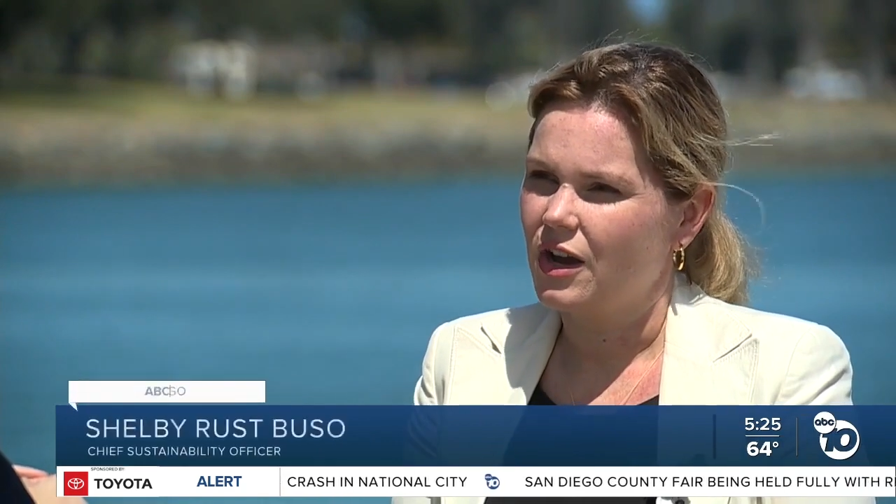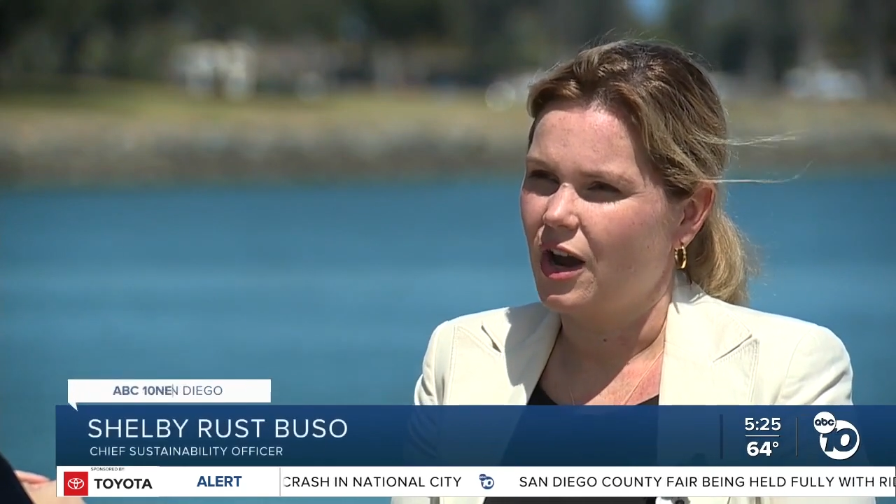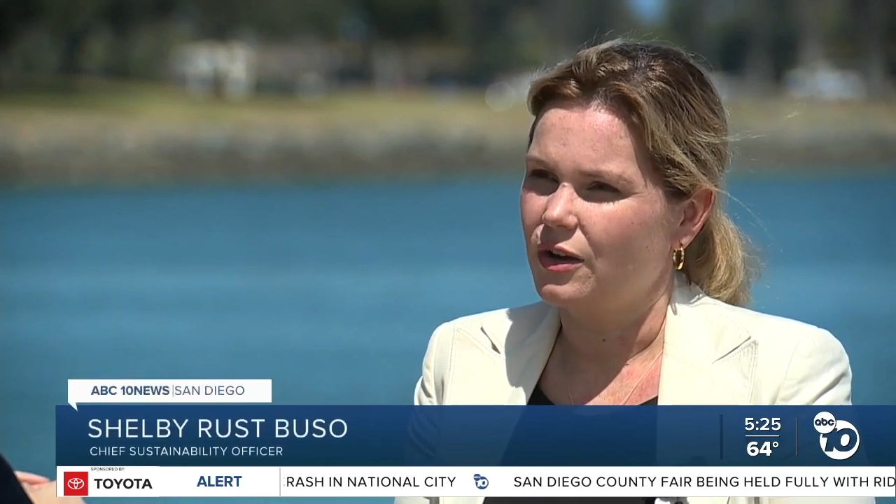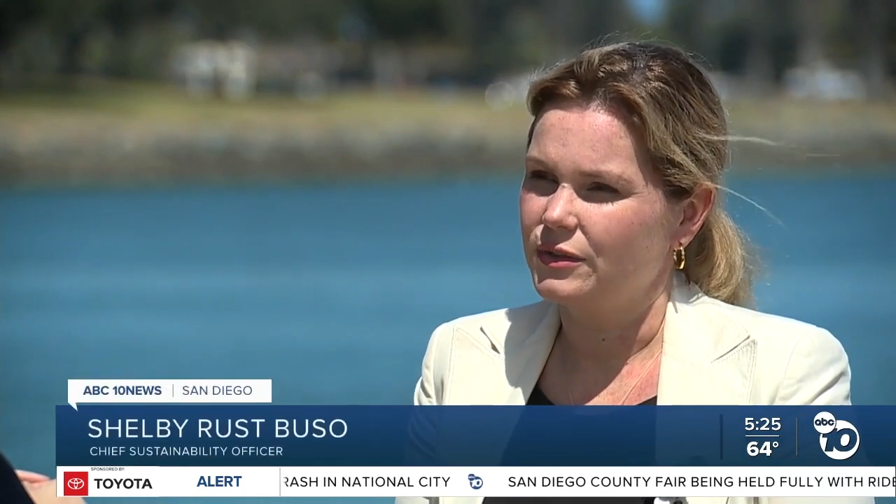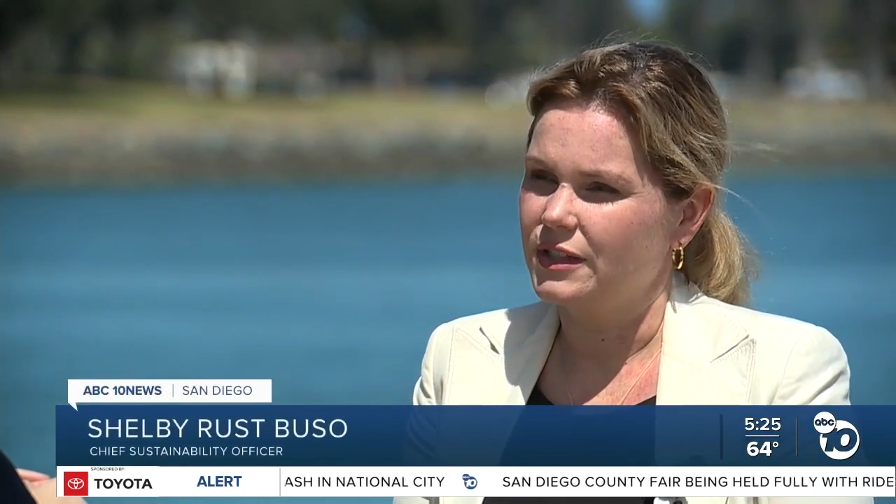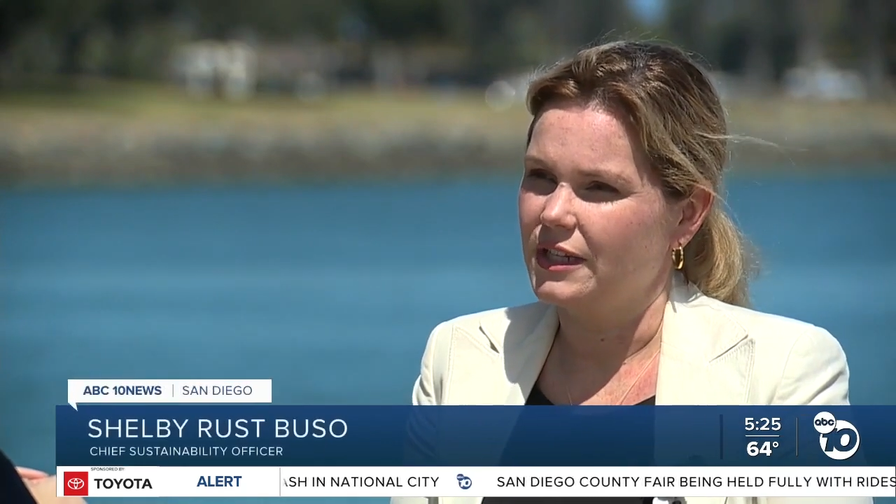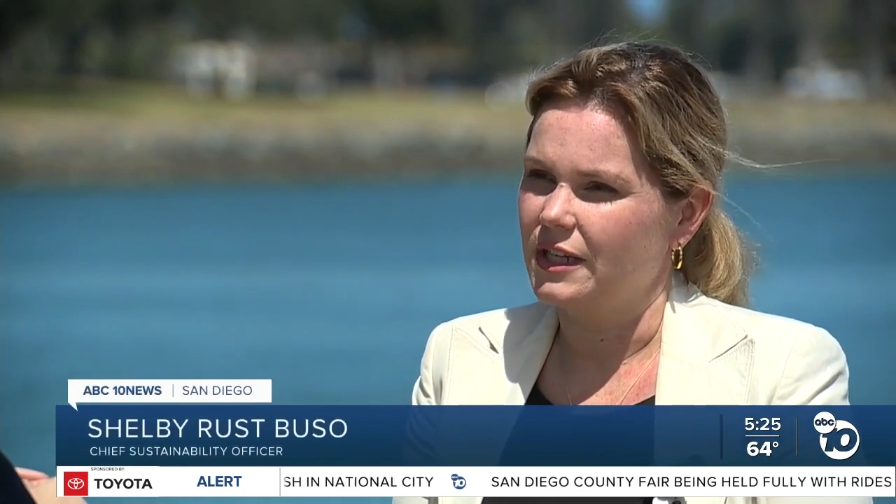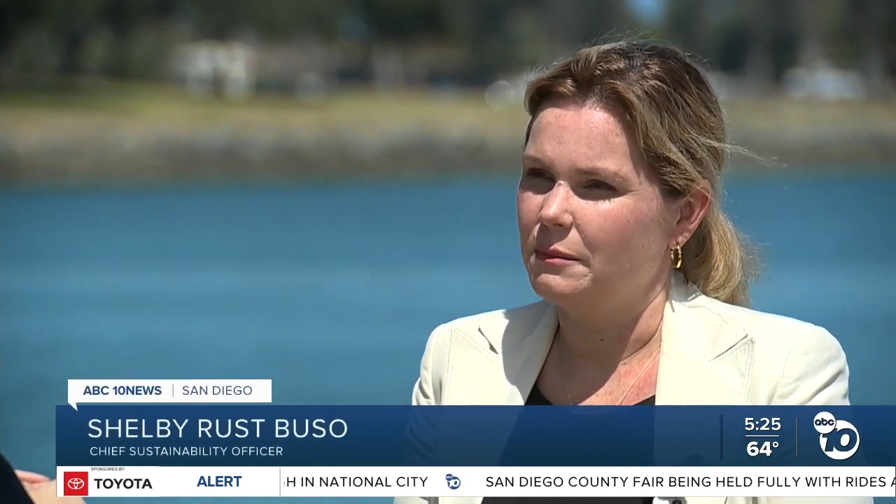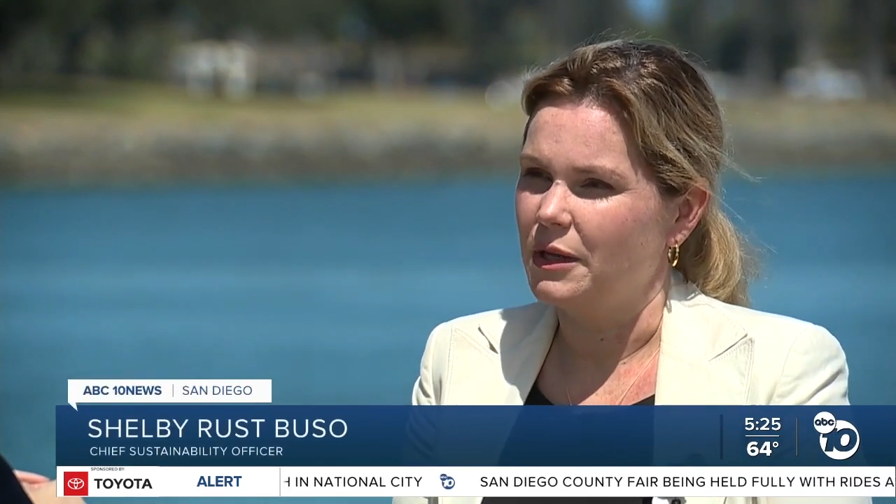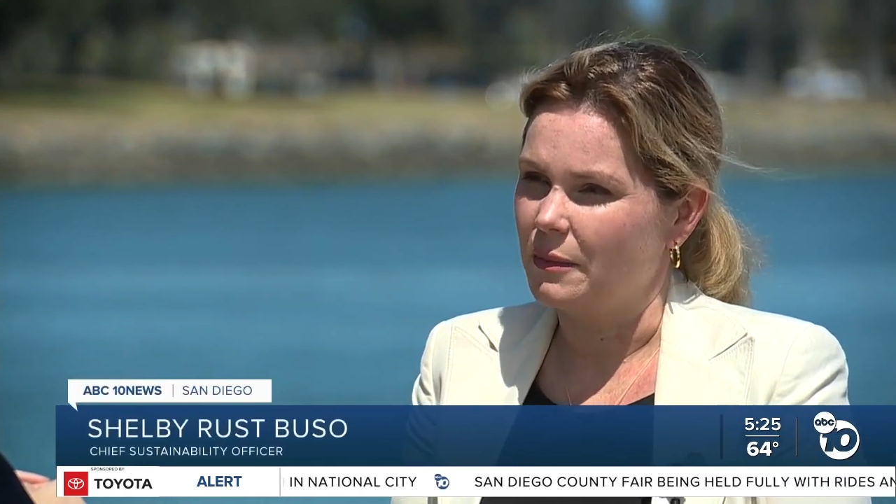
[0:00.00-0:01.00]
are really
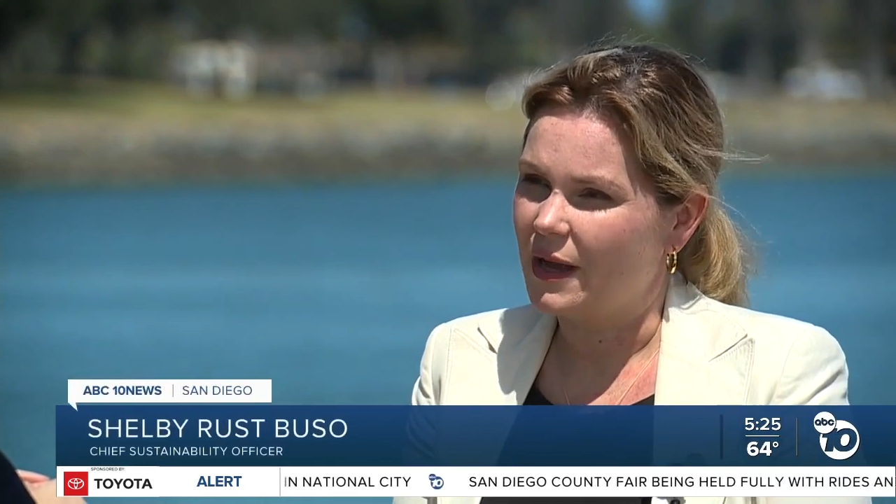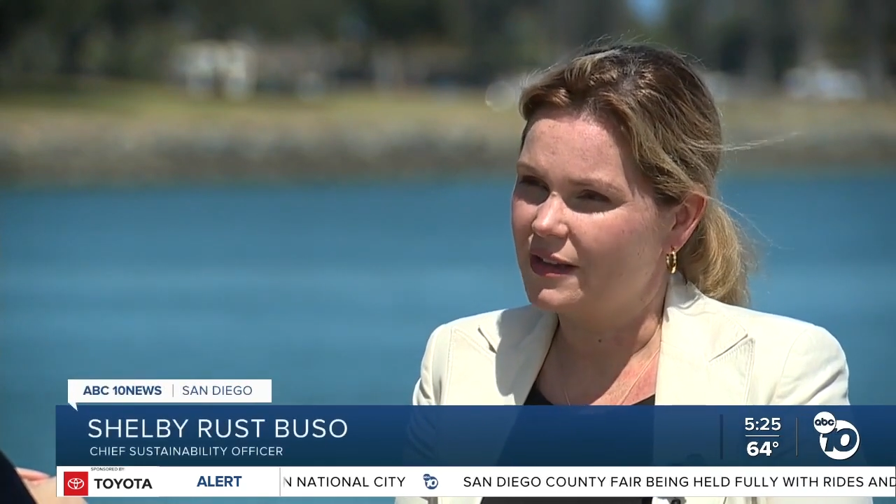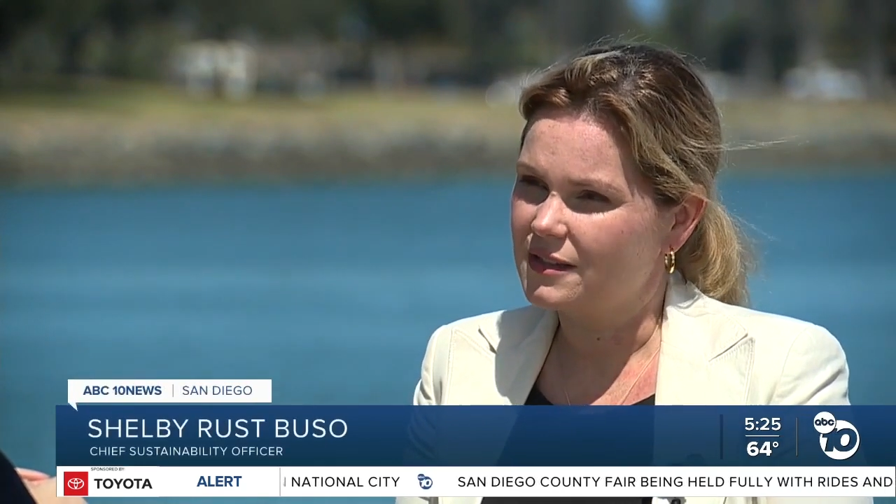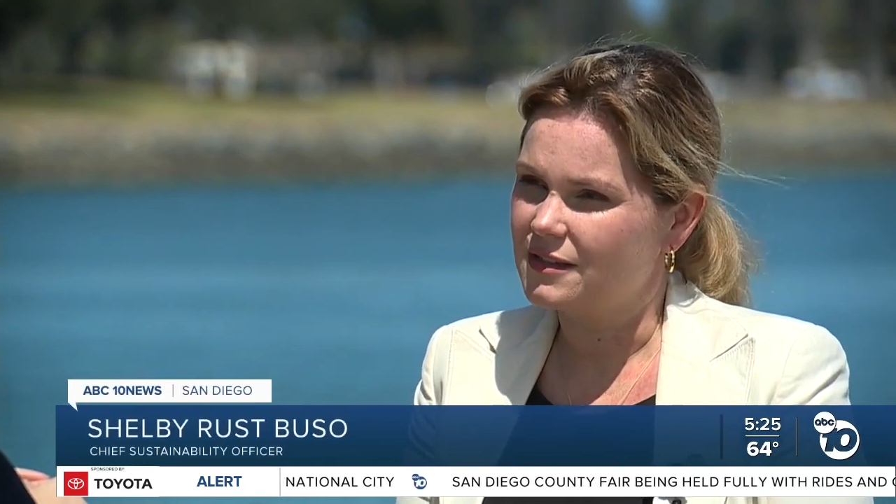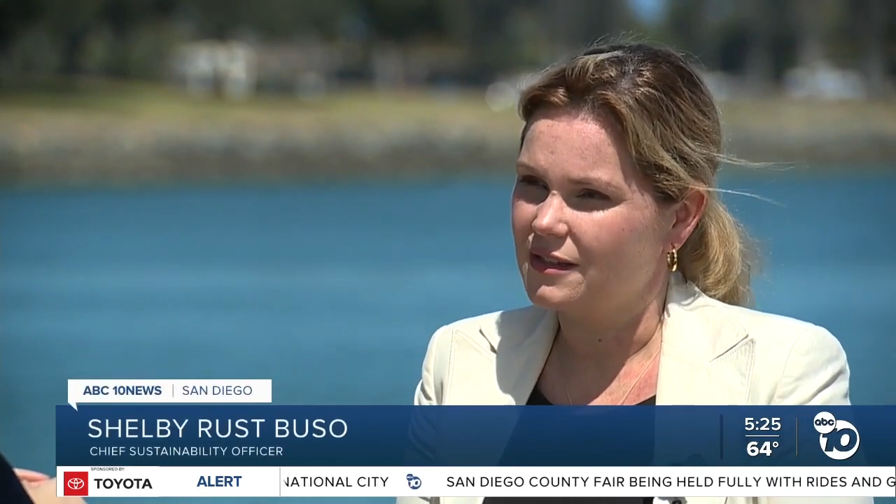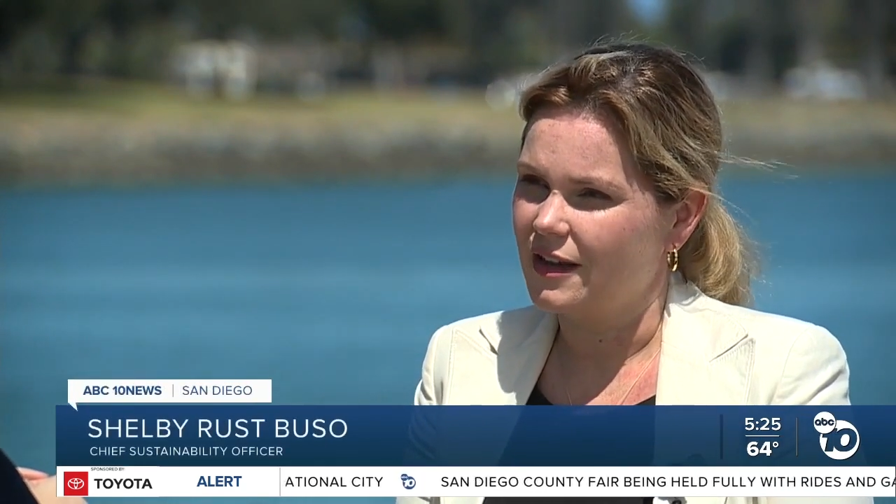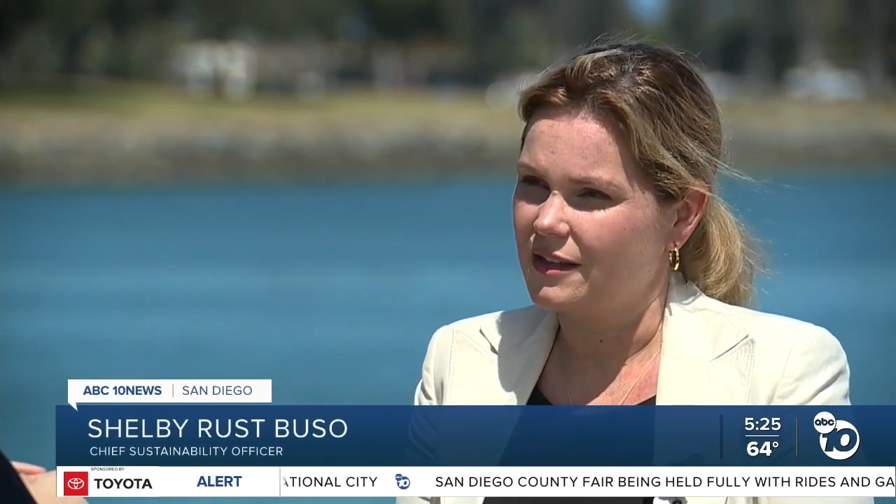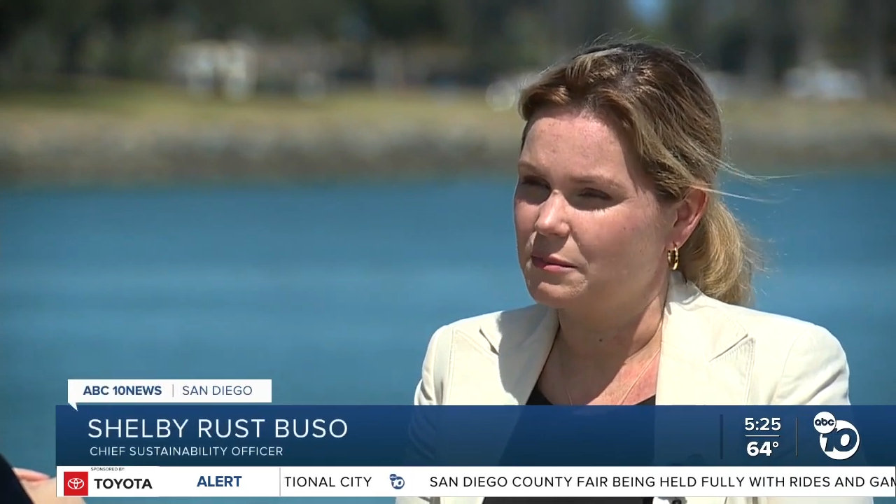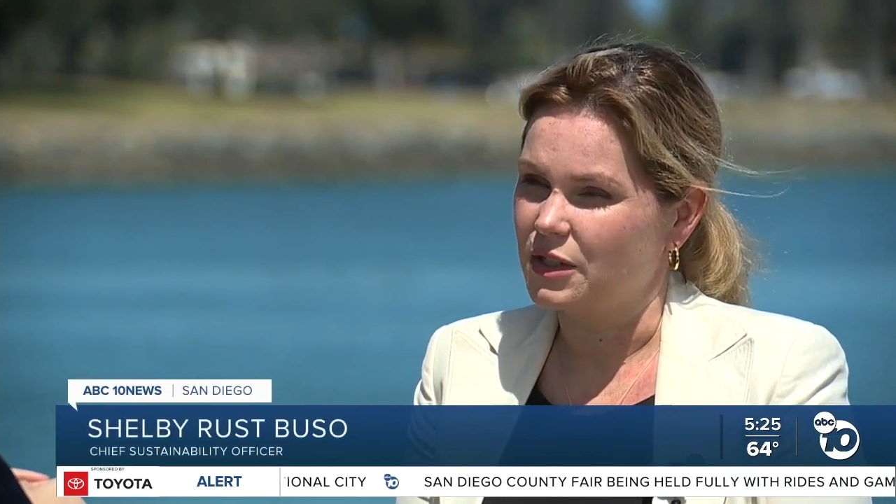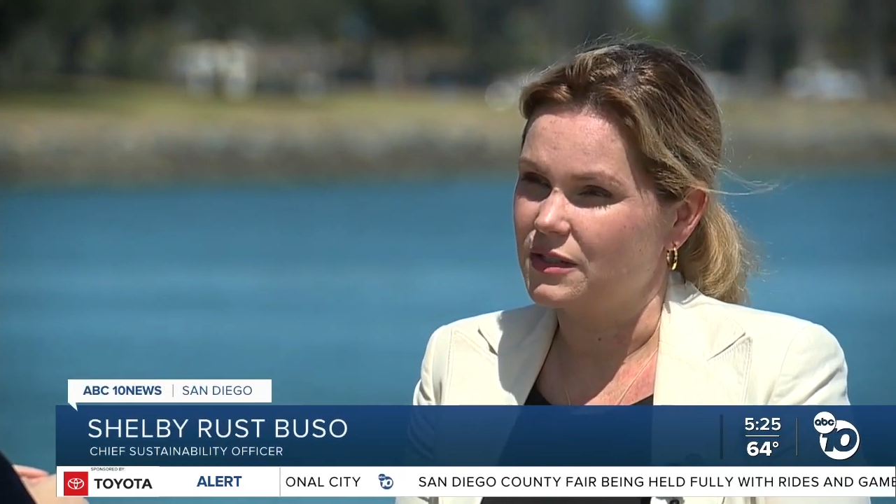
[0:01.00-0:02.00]
minimized
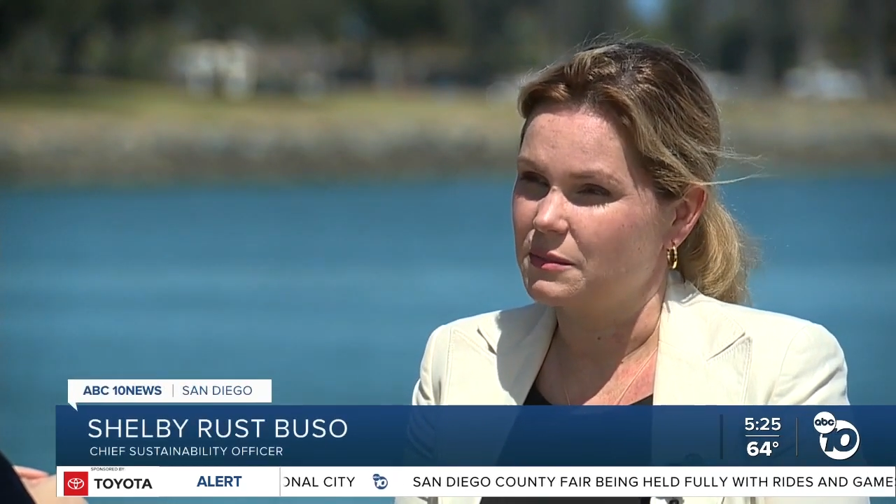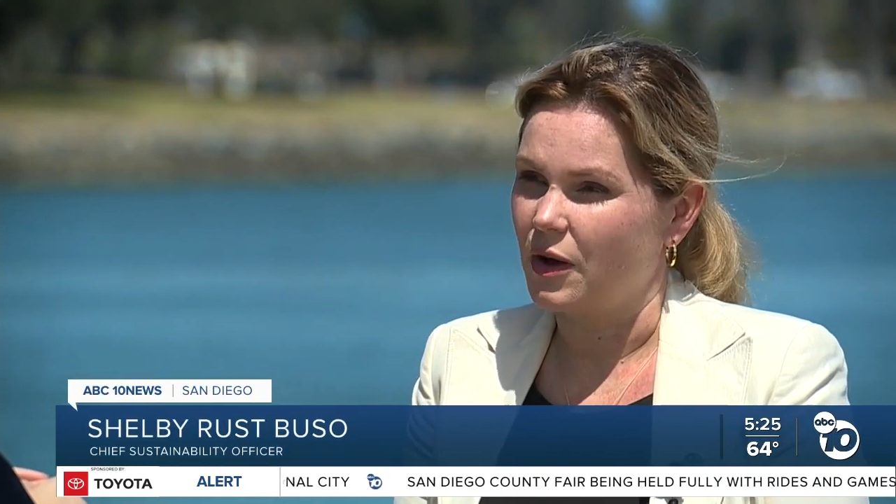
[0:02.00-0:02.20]
as much as